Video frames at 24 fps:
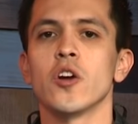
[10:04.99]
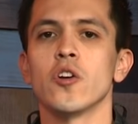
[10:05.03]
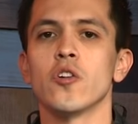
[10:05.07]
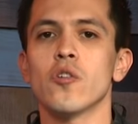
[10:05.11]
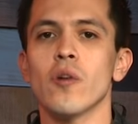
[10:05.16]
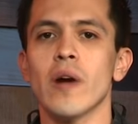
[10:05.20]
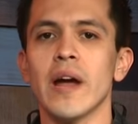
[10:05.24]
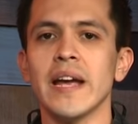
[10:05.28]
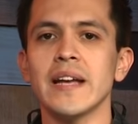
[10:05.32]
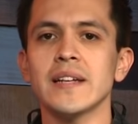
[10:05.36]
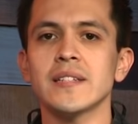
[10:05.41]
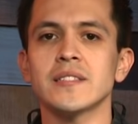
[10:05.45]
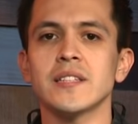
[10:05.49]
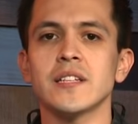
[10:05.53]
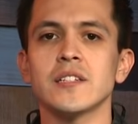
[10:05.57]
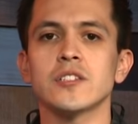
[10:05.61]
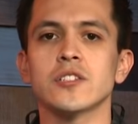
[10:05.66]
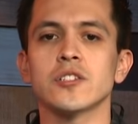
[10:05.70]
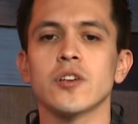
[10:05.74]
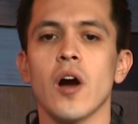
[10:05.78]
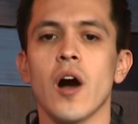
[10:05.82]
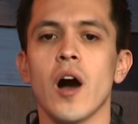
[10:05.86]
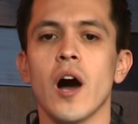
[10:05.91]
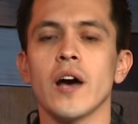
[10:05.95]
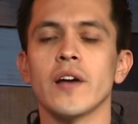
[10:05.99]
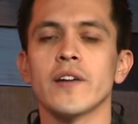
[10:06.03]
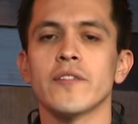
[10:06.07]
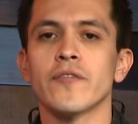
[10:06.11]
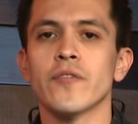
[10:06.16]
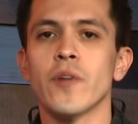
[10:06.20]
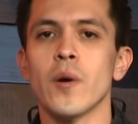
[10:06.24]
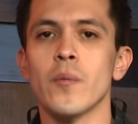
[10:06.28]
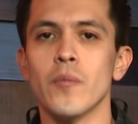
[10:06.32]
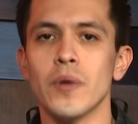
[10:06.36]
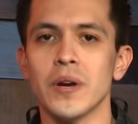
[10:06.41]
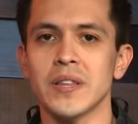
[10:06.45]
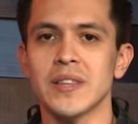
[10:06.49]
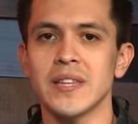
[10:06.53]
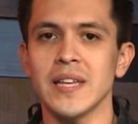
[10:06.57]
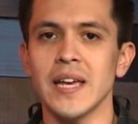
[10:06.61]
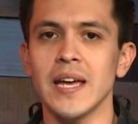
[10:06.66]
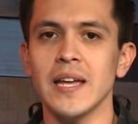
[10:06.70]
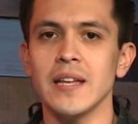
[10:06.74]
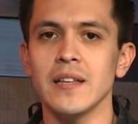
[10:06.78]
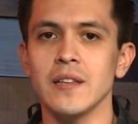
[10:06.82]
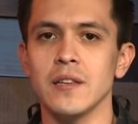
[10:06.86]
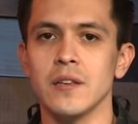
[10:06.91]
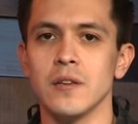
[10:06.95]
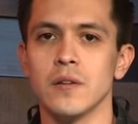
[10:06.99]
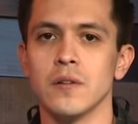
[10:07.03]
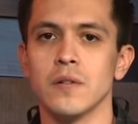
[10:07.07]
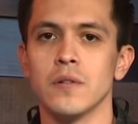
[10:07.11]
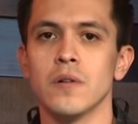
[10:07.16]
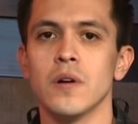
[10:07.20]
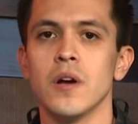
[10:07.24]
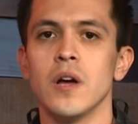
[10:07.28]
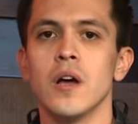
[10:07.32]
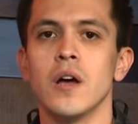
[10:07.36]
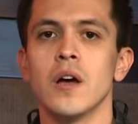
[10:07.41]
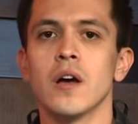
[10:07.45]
Grace is God from within you,